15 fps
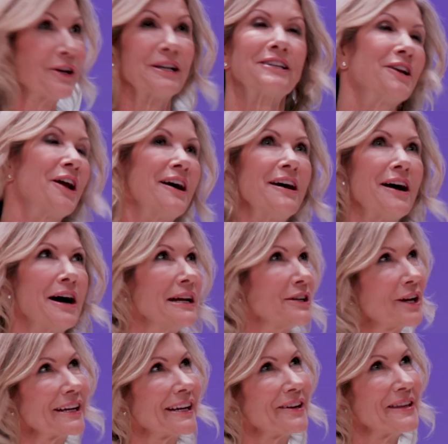I
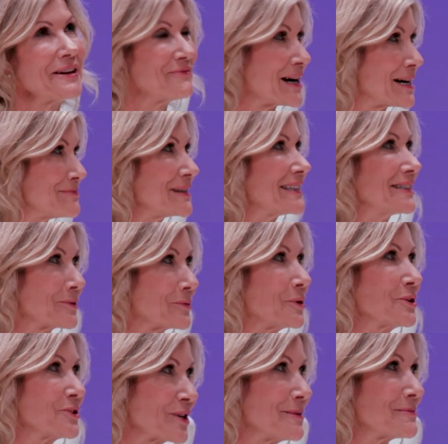don't go that far, but the
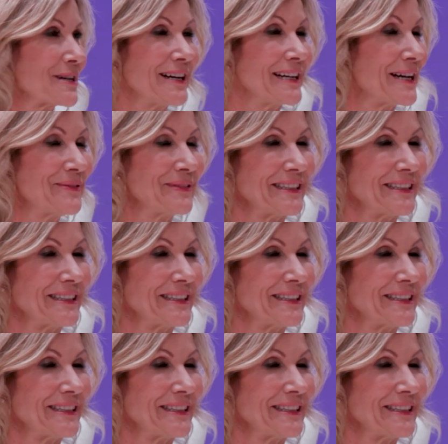wardrobes, I love it,